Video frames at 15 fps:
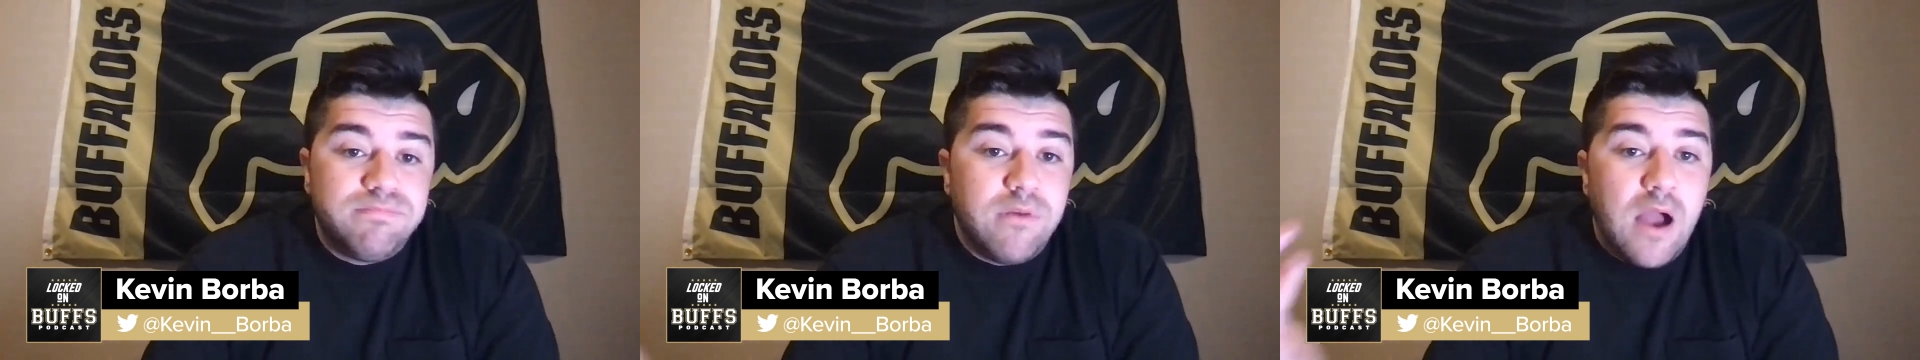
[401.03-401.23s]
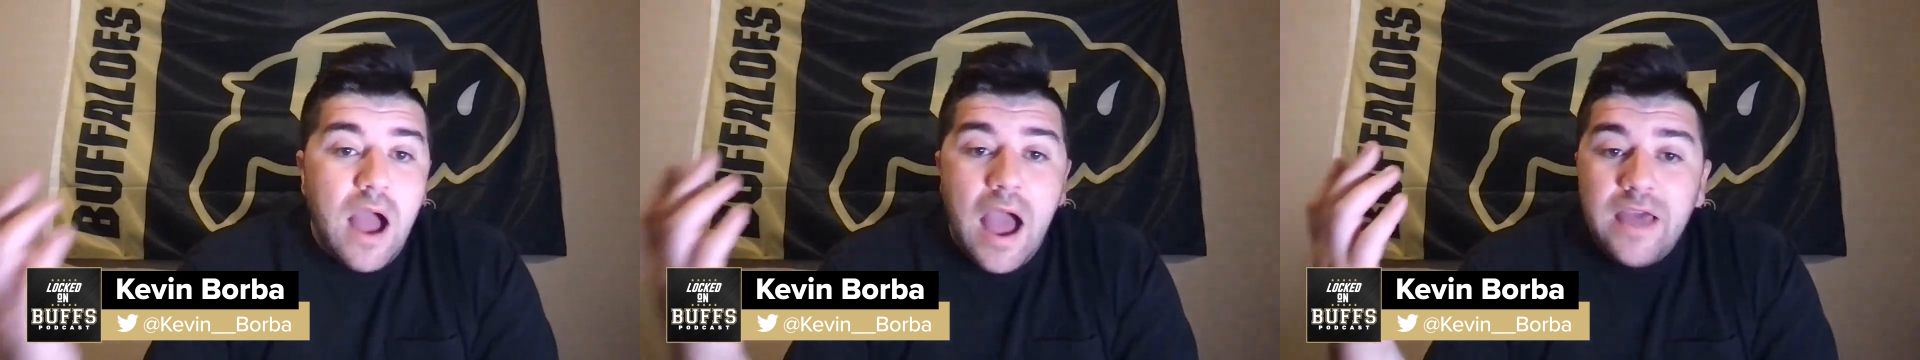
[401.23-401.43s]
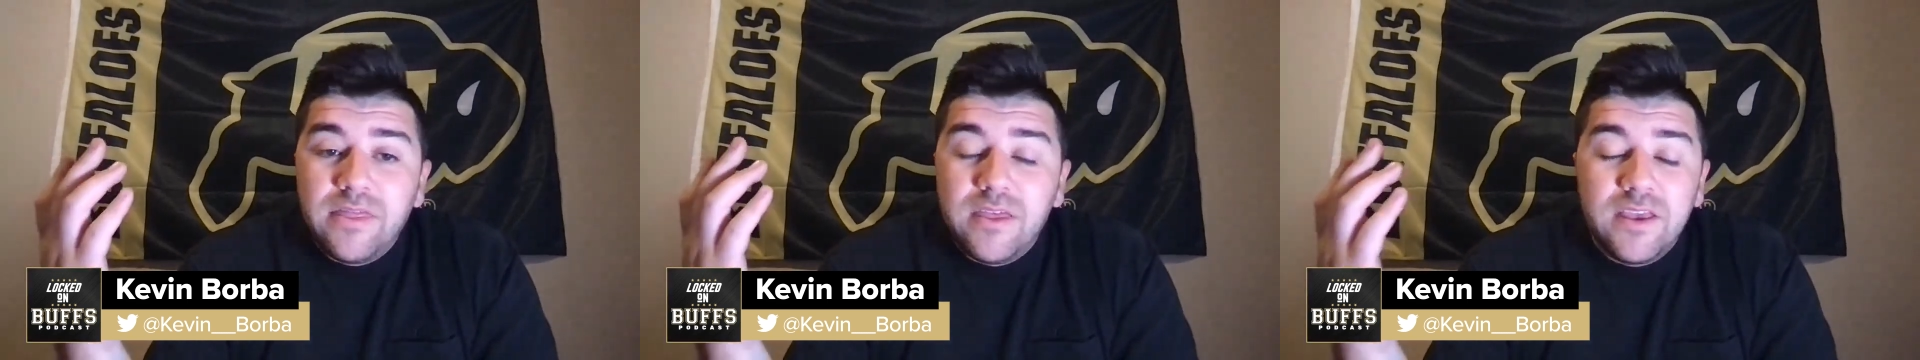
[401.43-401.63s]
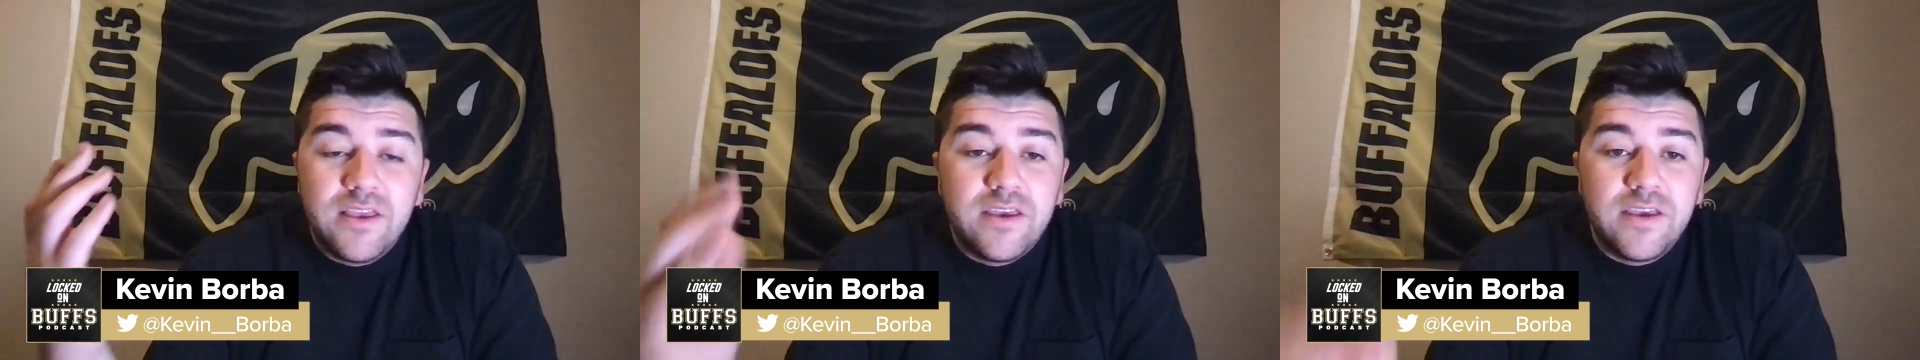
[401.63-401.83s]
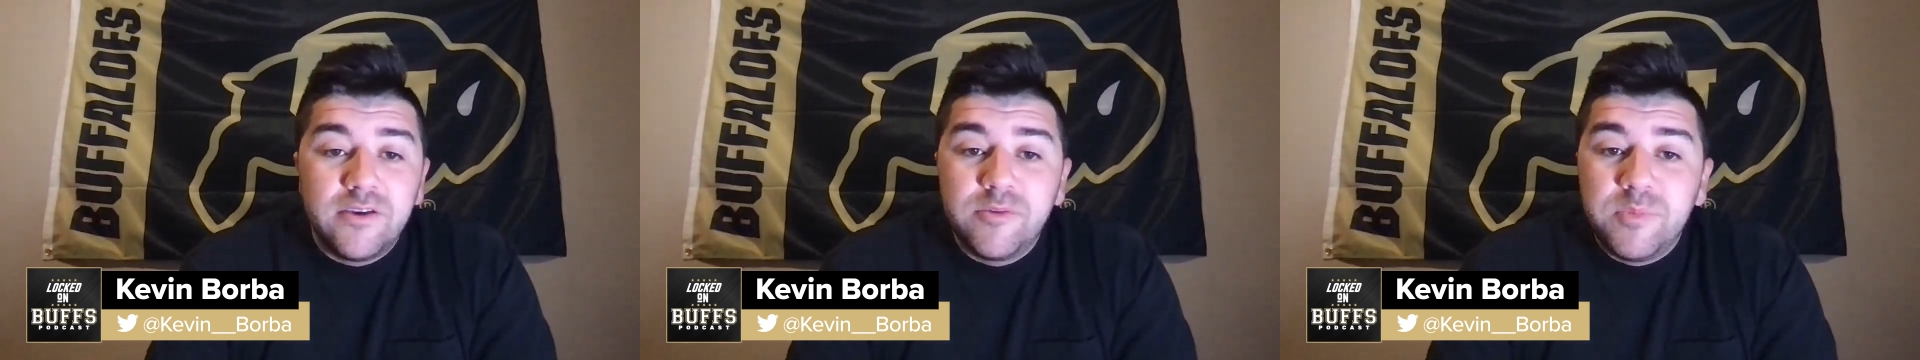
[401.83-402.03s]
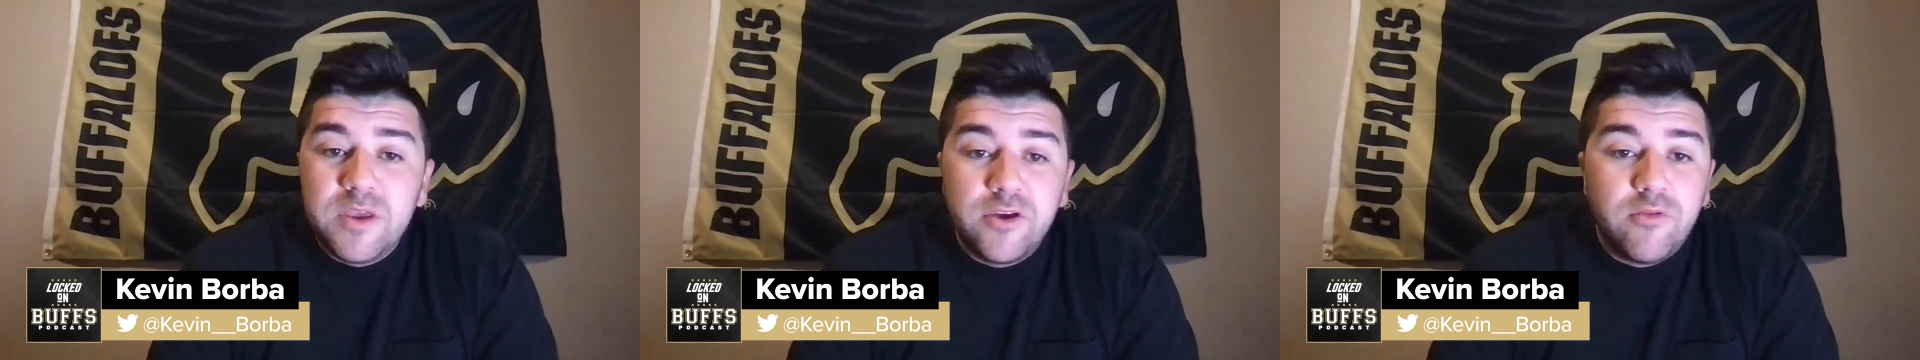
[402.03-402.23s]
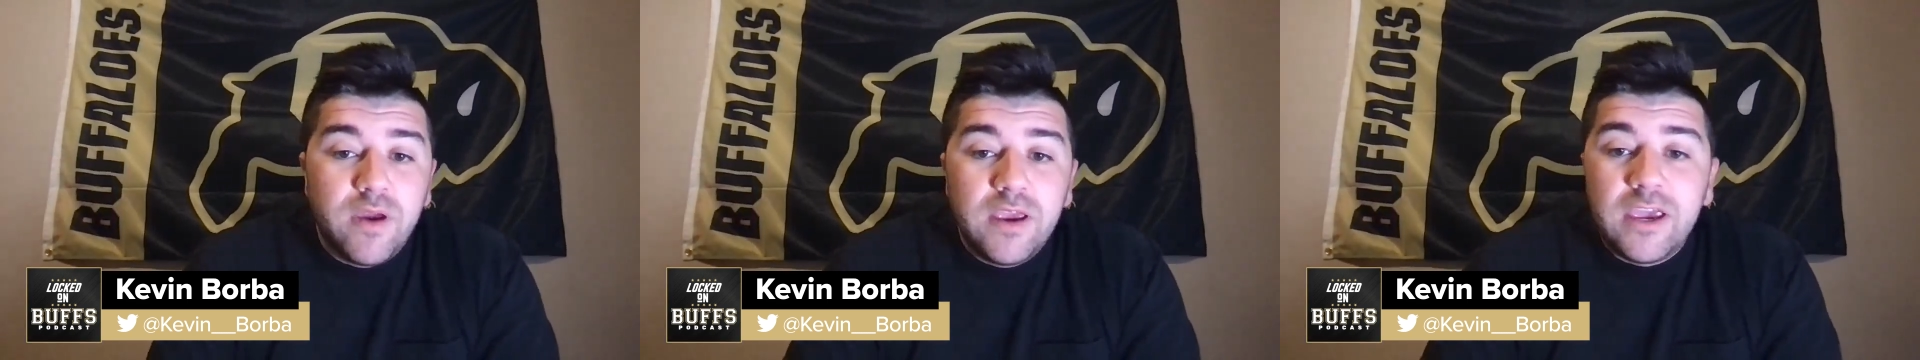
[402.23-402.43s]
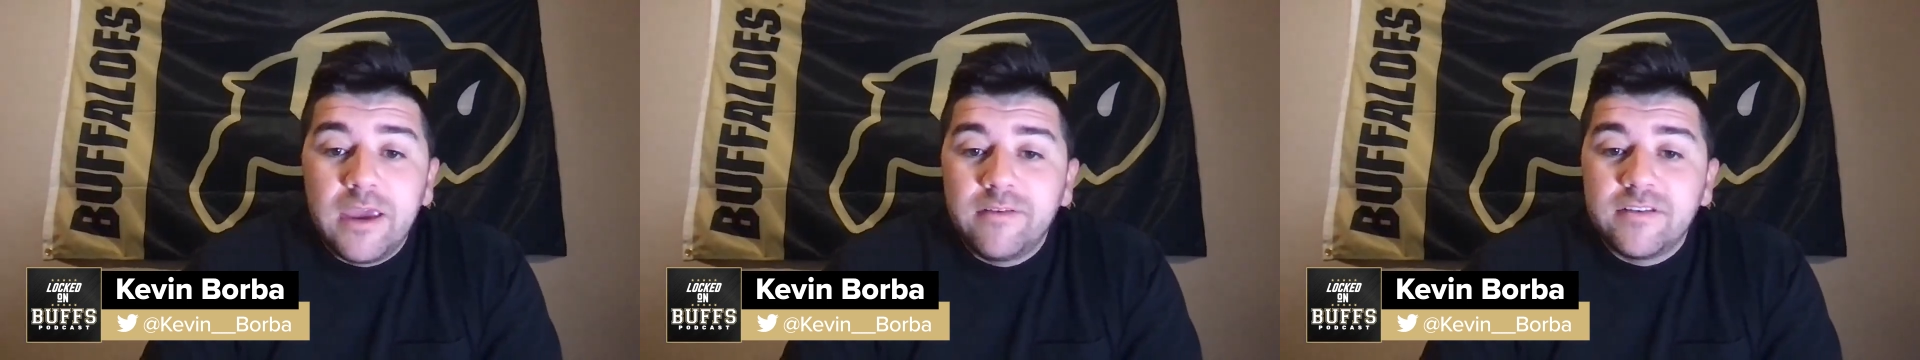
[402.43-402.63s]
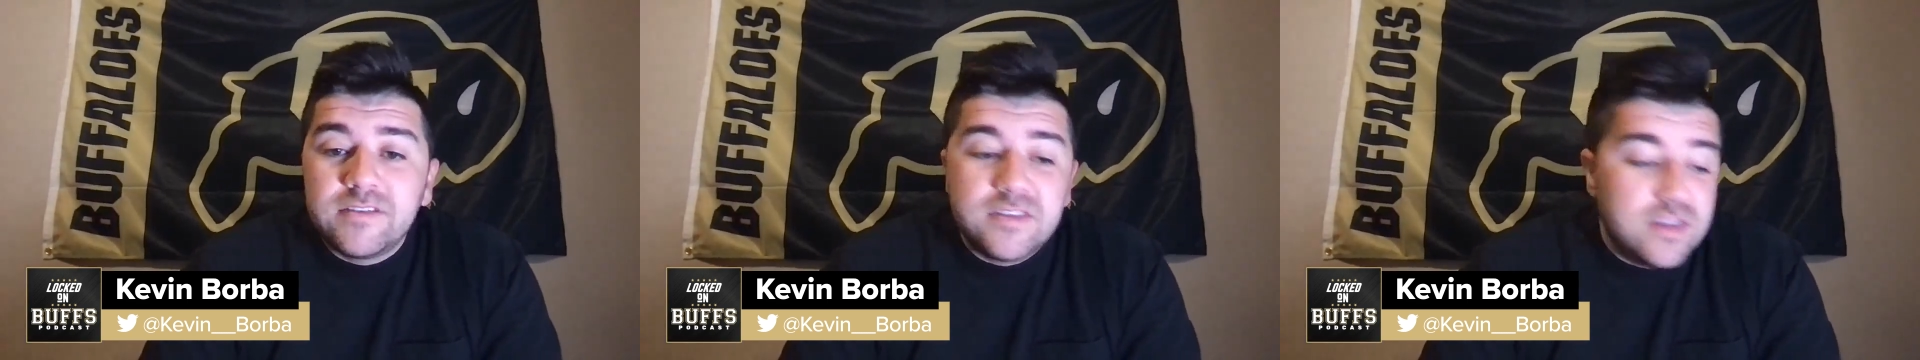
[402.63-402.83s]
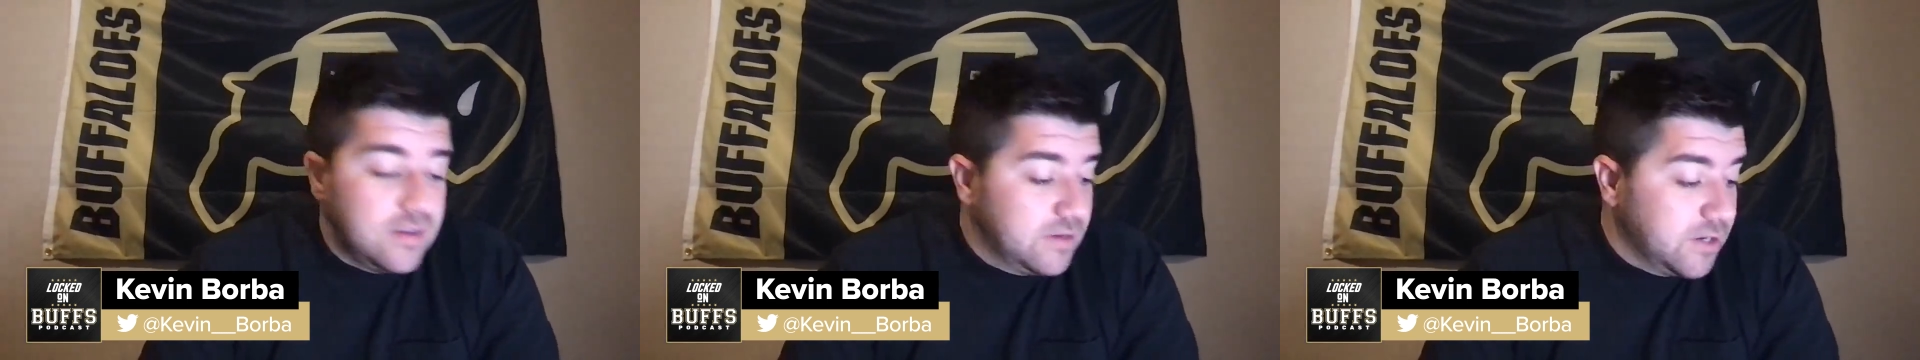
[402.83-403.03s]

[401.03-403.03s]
I think it would be a great game to see,